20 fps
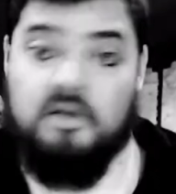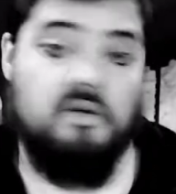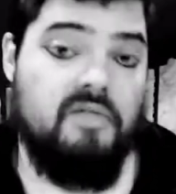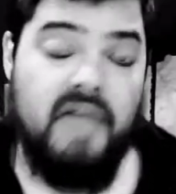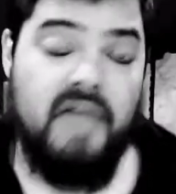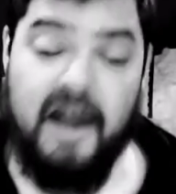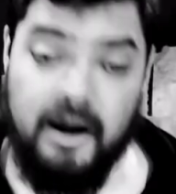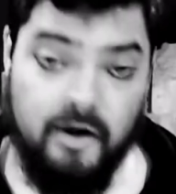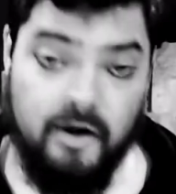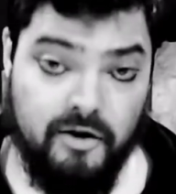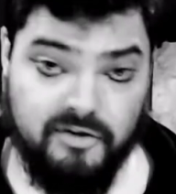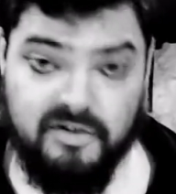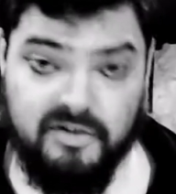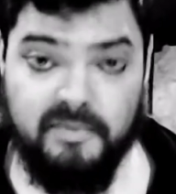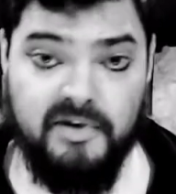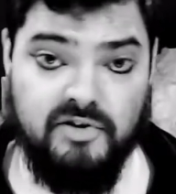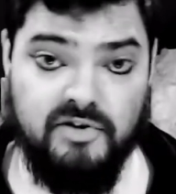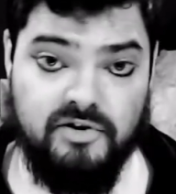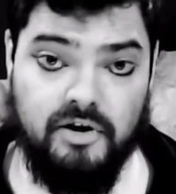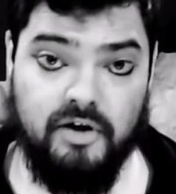The Anarchs could
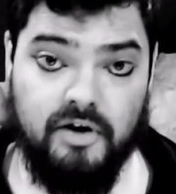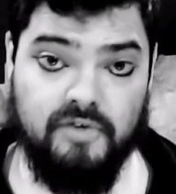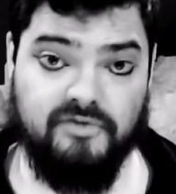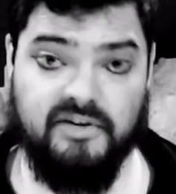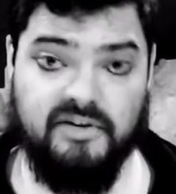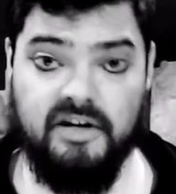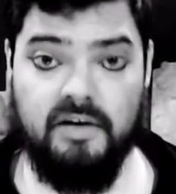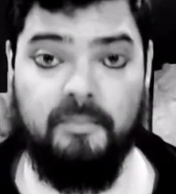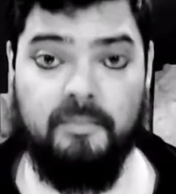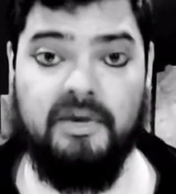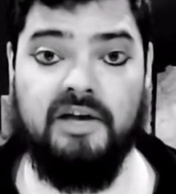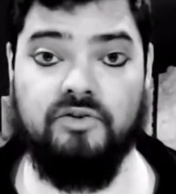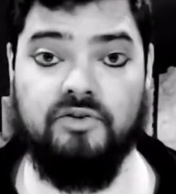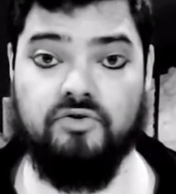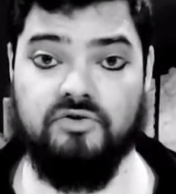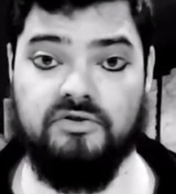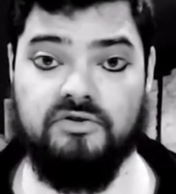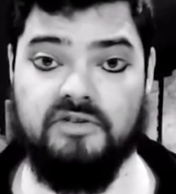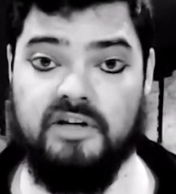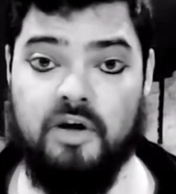be in charge. That could be
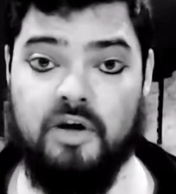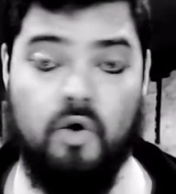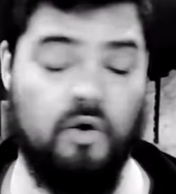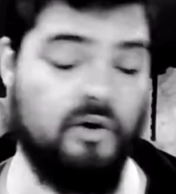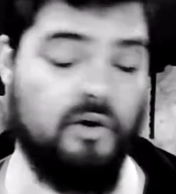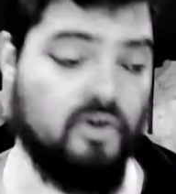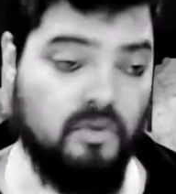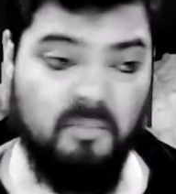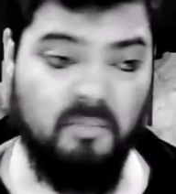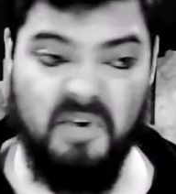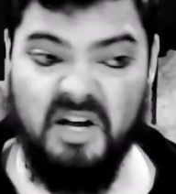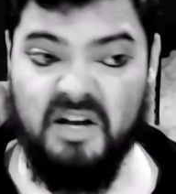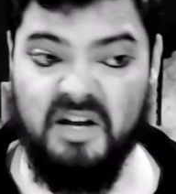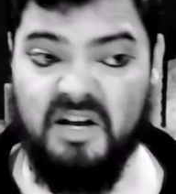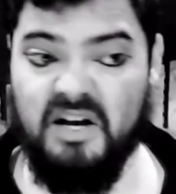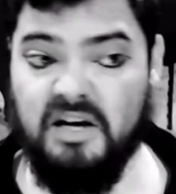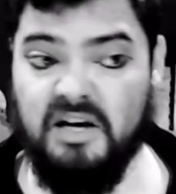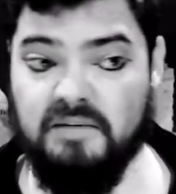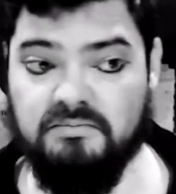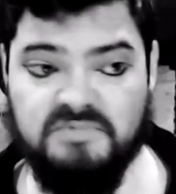interesting. Or it could be in
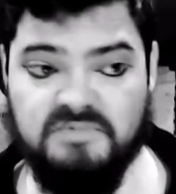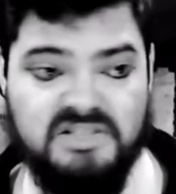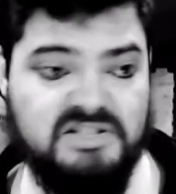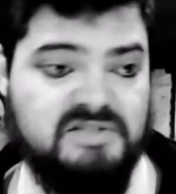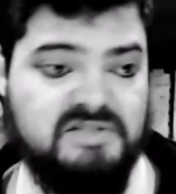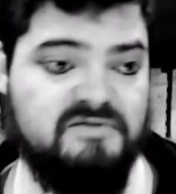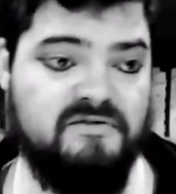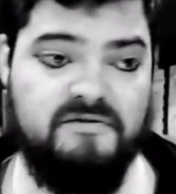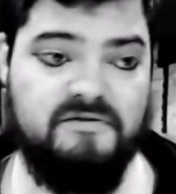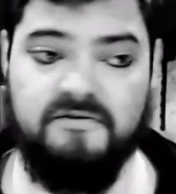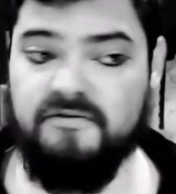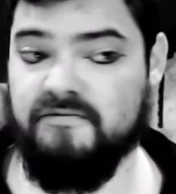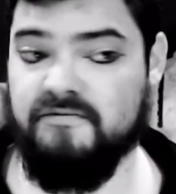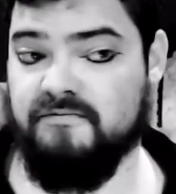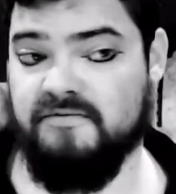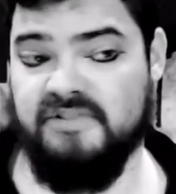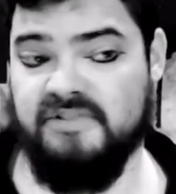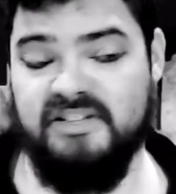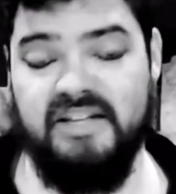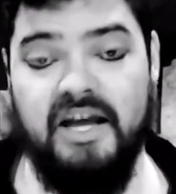a
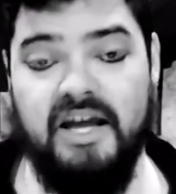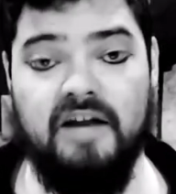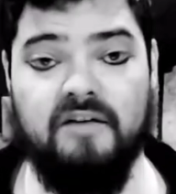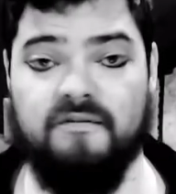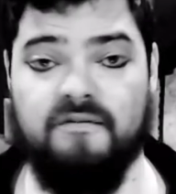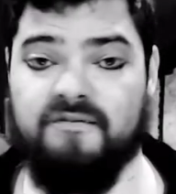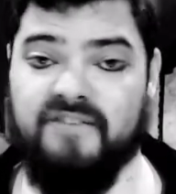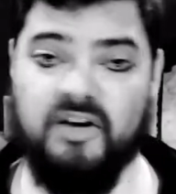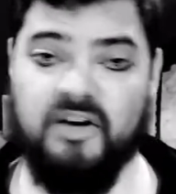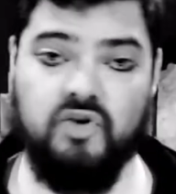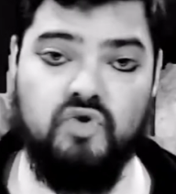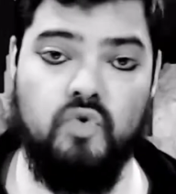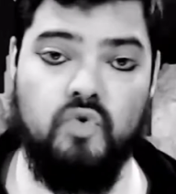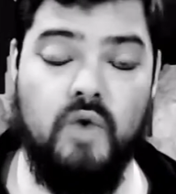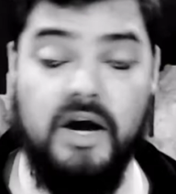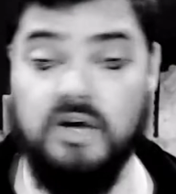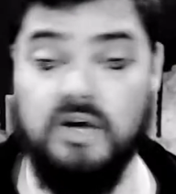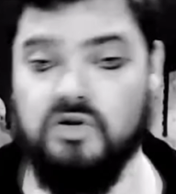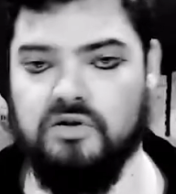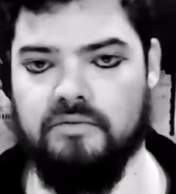state of
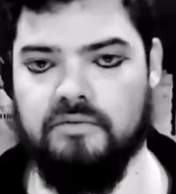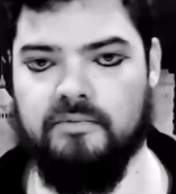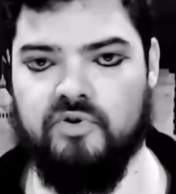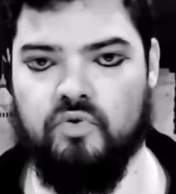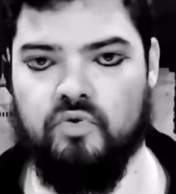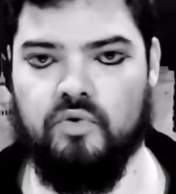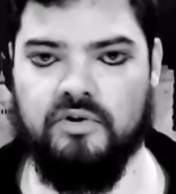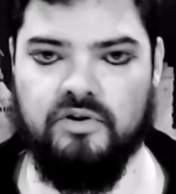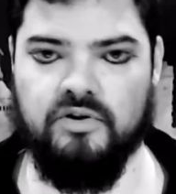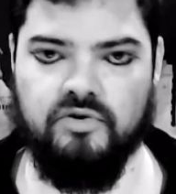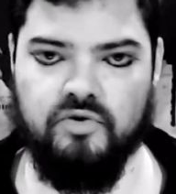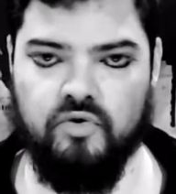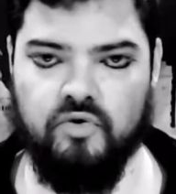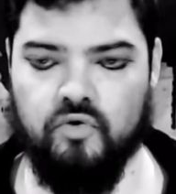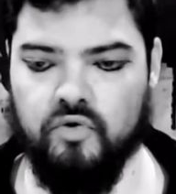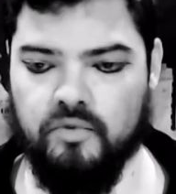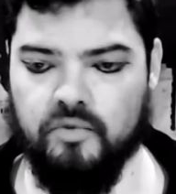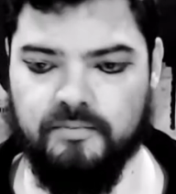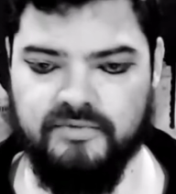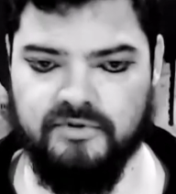fluctuation between the two
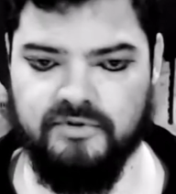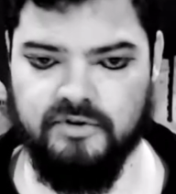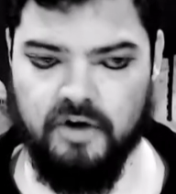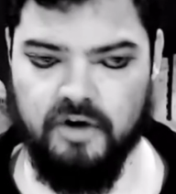groups.